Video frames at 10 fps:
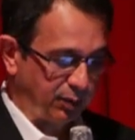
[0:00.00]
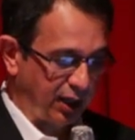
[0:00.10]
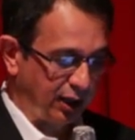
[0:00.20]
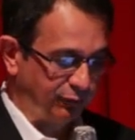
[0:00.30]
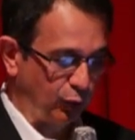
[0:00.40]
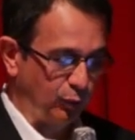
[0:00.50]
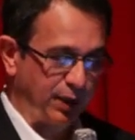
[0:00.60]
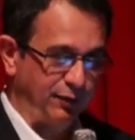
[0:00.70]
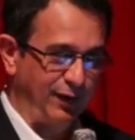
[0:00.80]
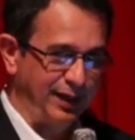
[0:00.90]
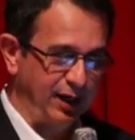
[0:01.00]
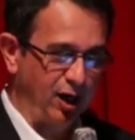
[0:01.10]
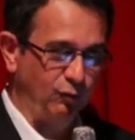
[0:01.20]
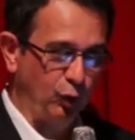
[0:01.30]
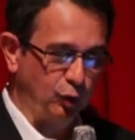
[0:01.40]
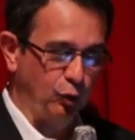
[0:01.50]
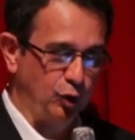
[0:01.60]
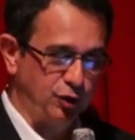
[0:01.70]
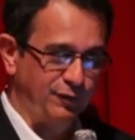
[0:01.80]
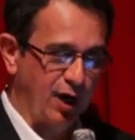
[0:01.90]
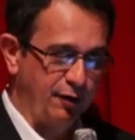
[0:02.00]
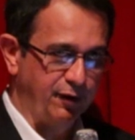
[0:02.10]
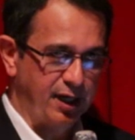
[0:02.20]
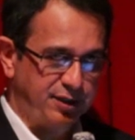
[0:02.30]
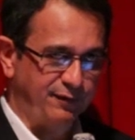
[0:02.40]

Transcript: helpful, but finding out what the cause of diarrhea is,